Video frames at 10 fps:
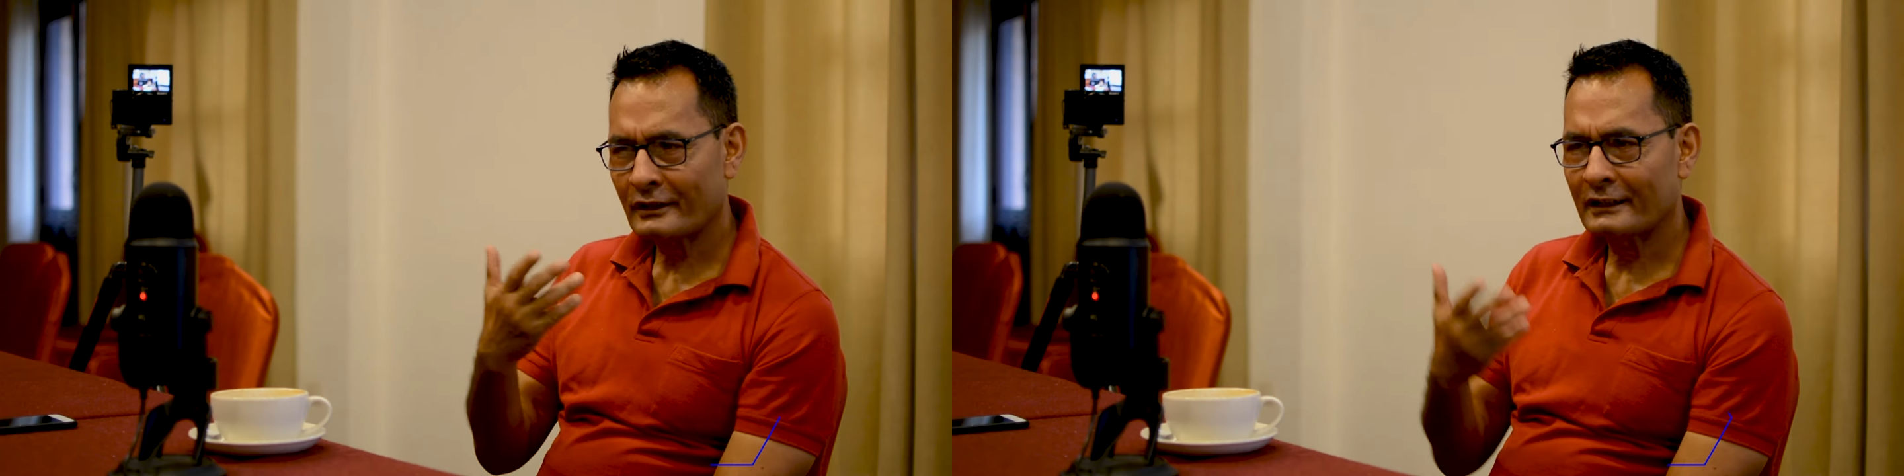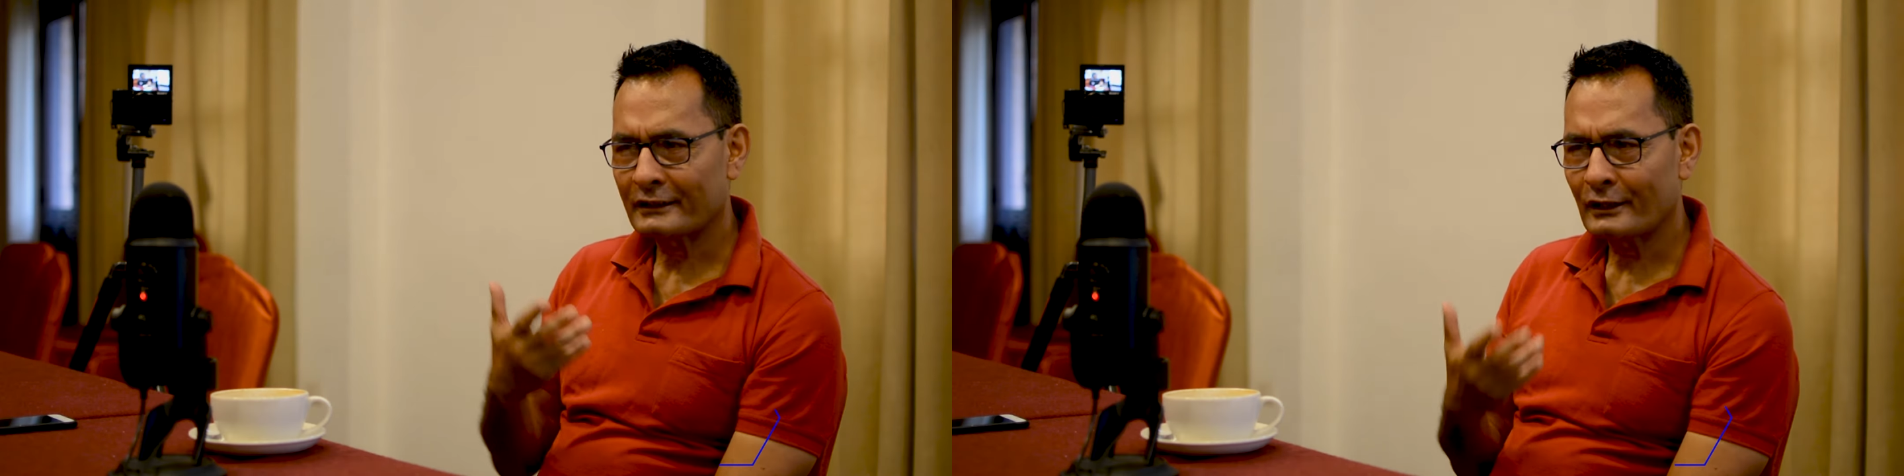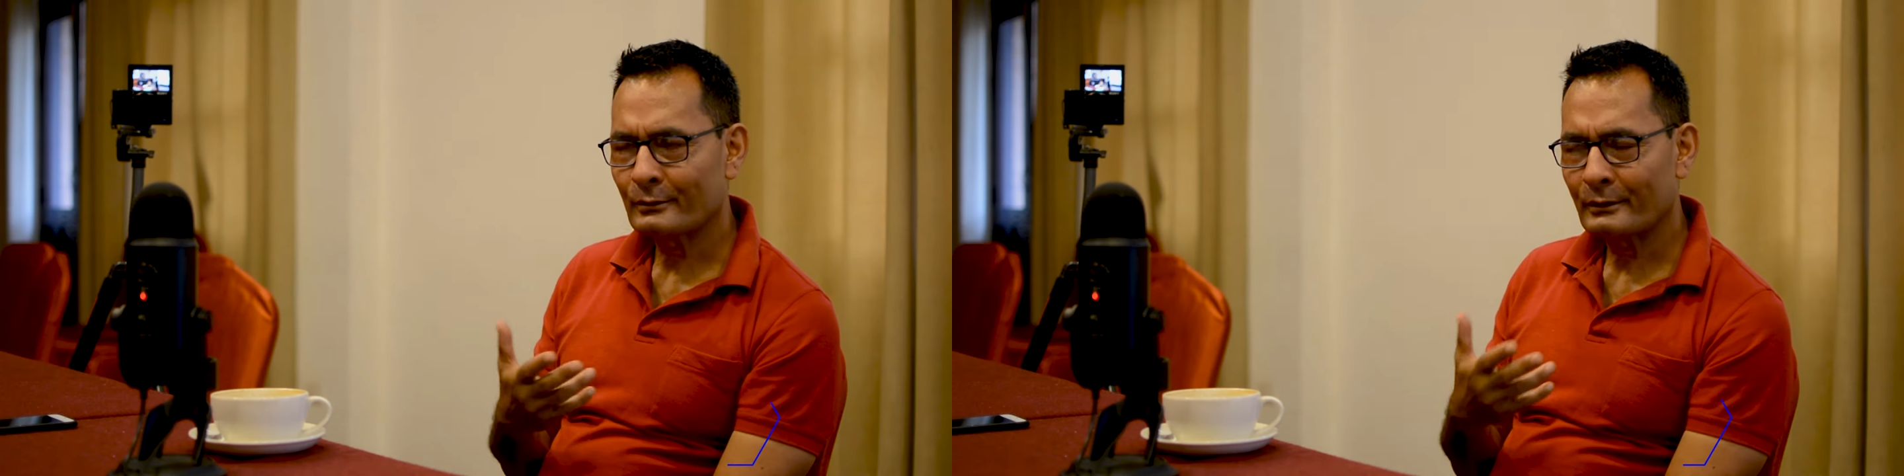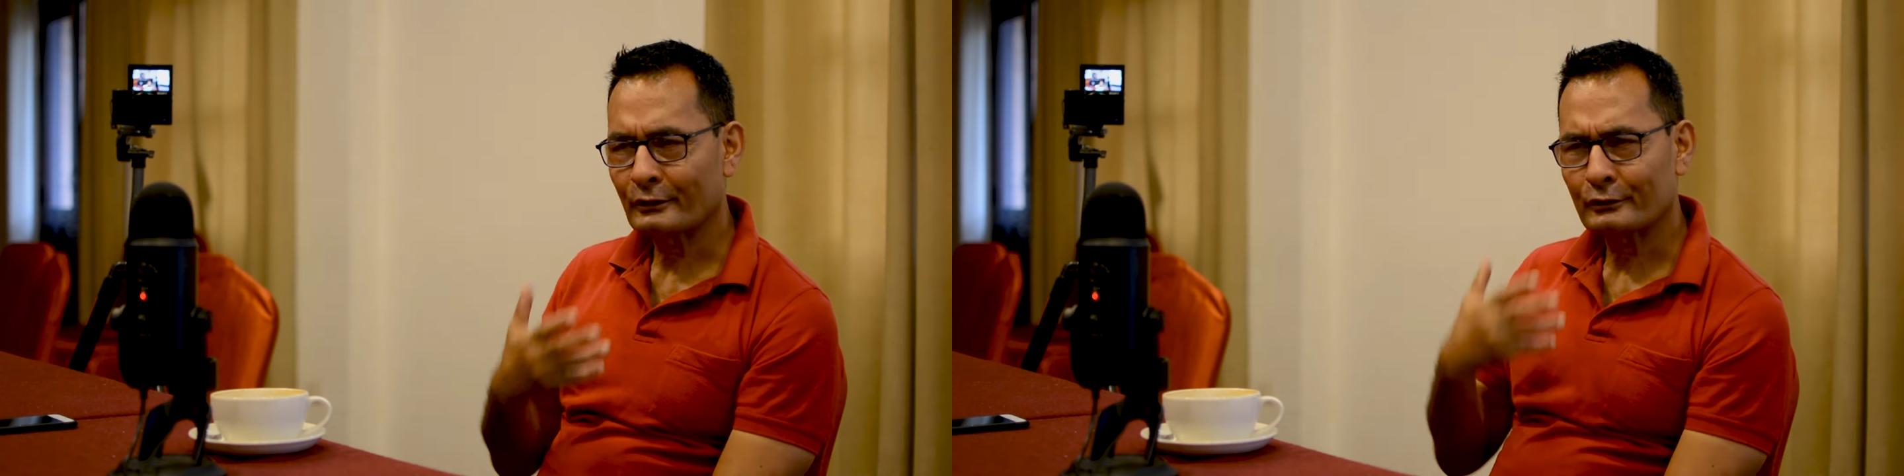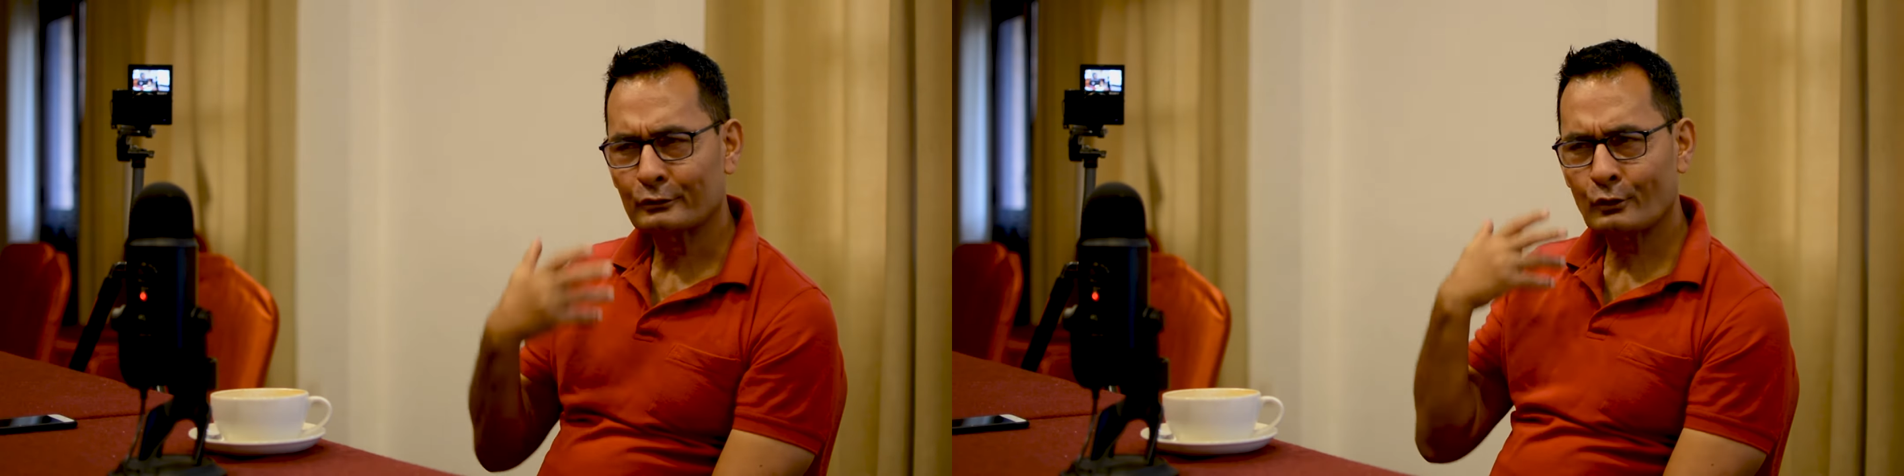I'll tell you,
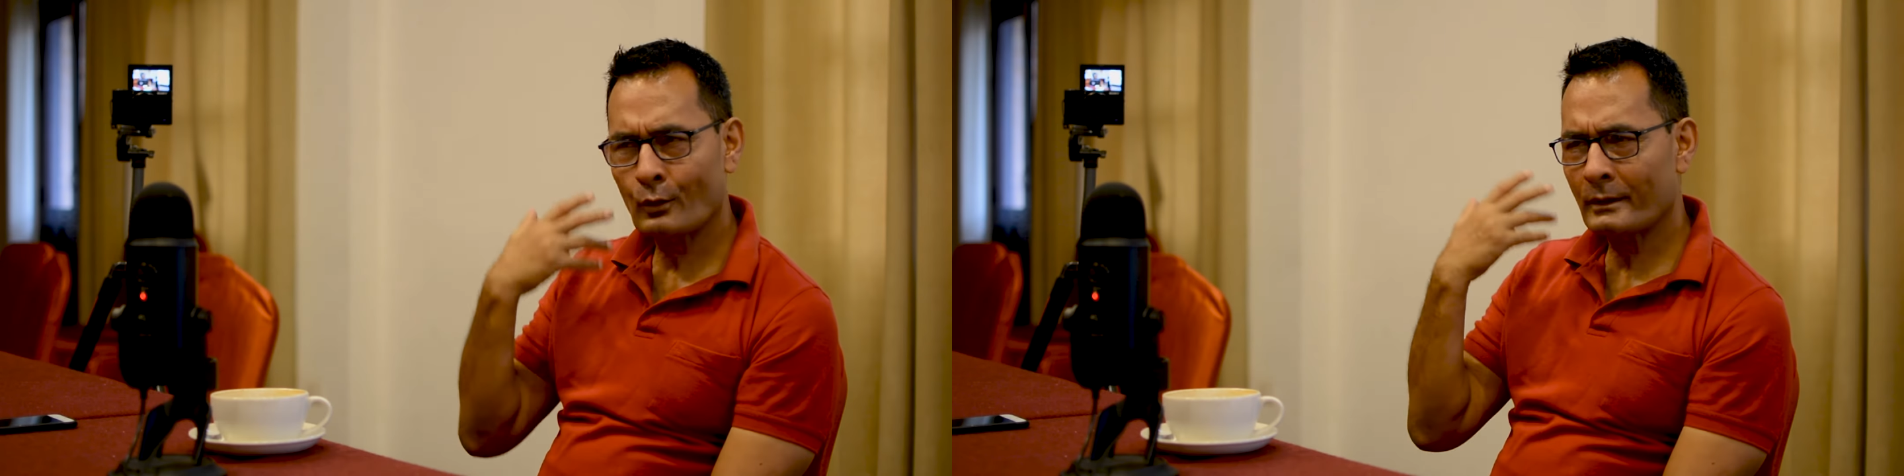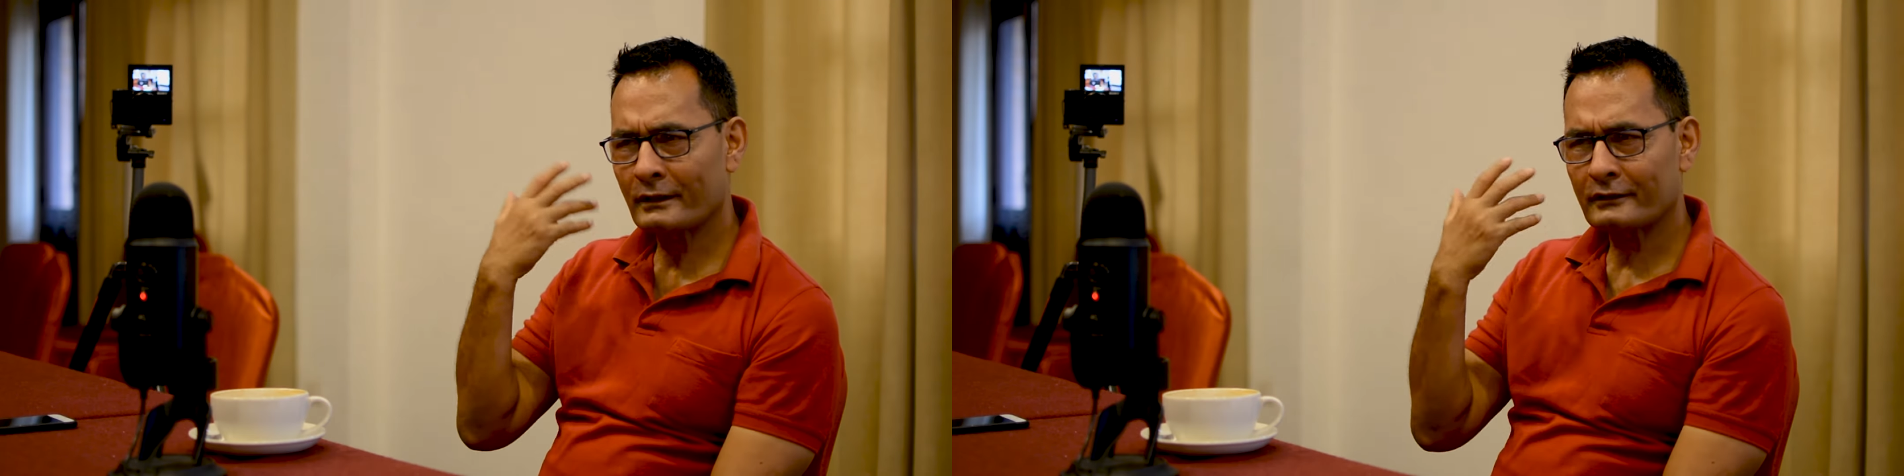because so many